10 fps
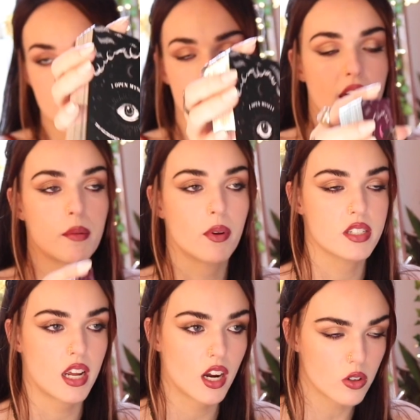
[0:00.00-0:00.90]
my head about a
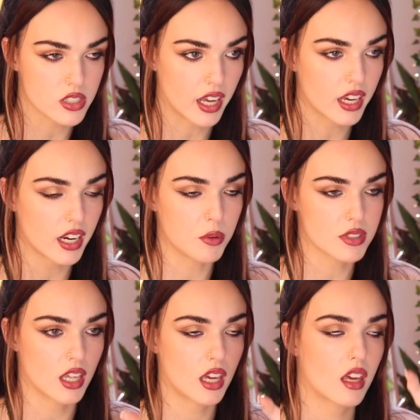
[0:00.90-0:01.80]
tarot deck, and I was
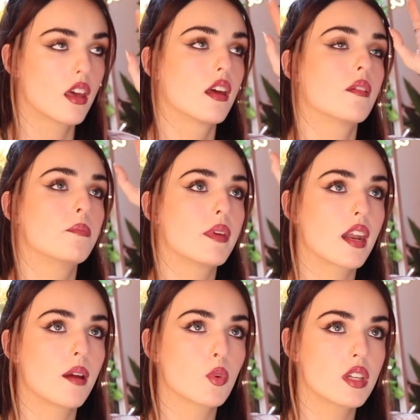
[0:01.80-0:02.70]
like, man,
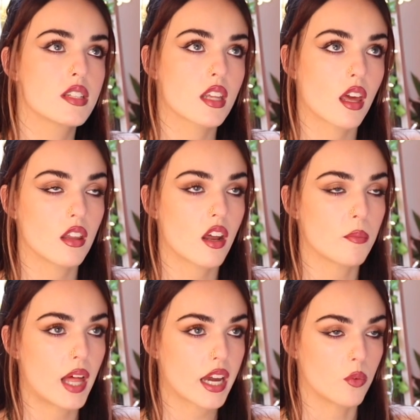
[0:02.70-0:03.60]
I'm really seeing a lot of
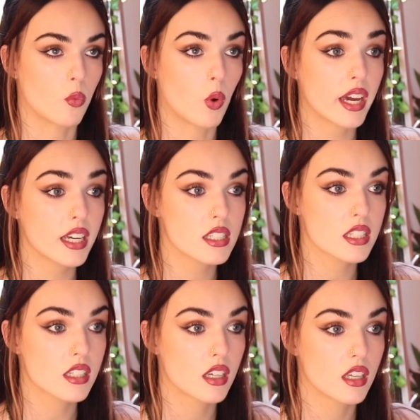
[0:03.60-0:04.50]
black and
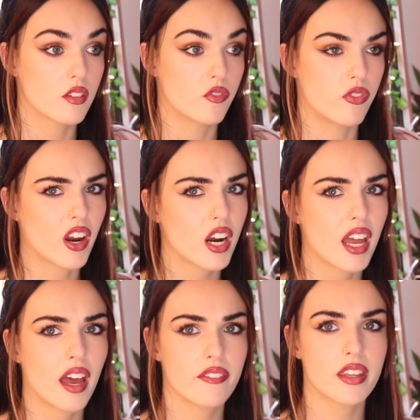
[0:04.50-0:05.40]
white. Very
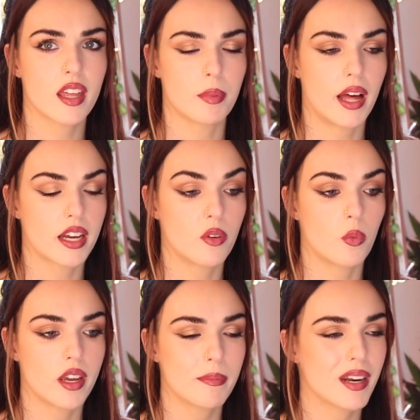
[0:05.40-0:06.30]
heavy, like black and
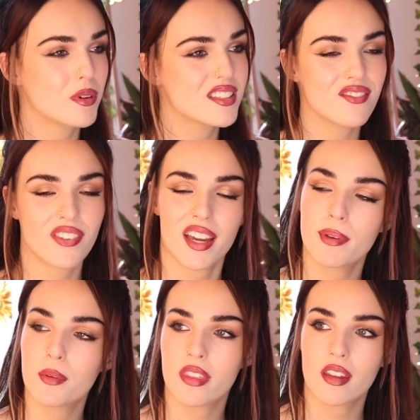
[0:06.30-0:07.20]
white, but I wasn't vibing
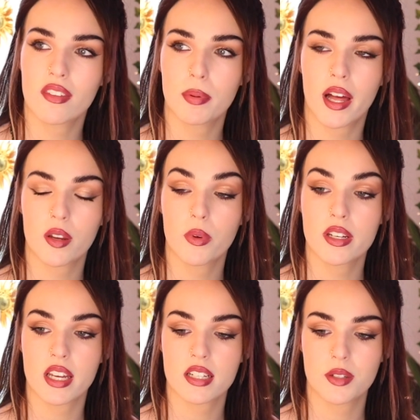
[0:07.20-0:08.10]
with any of the black and white
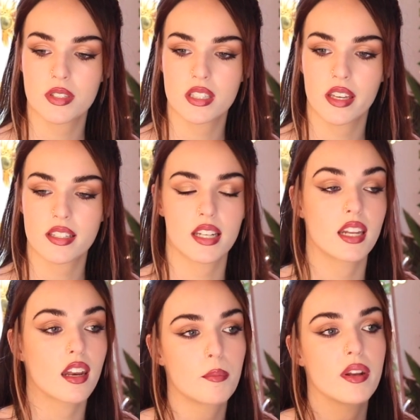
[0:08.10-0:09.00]
decks I was seeing because I
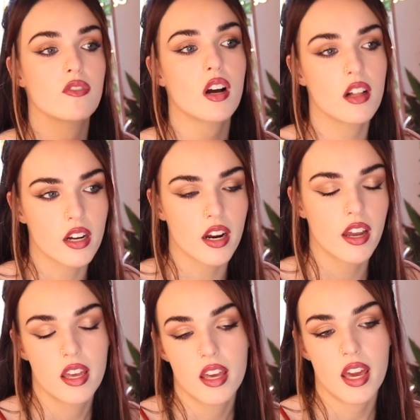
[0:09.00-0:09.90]
needed a bit of color.
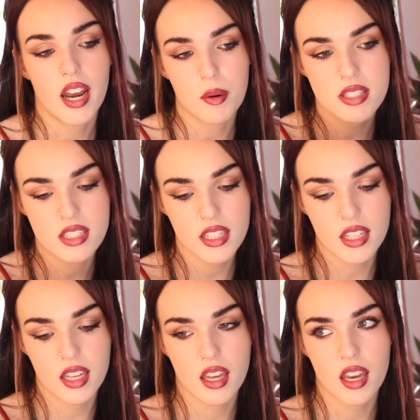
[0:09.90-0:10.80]
And I was
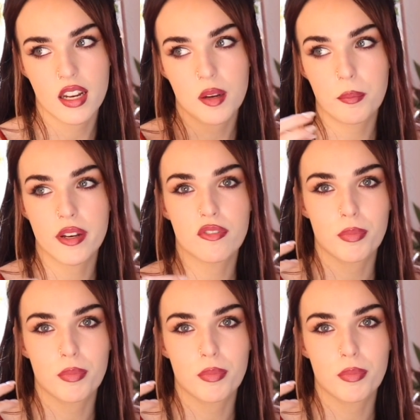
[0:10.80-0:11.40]
thinking, I need a bit of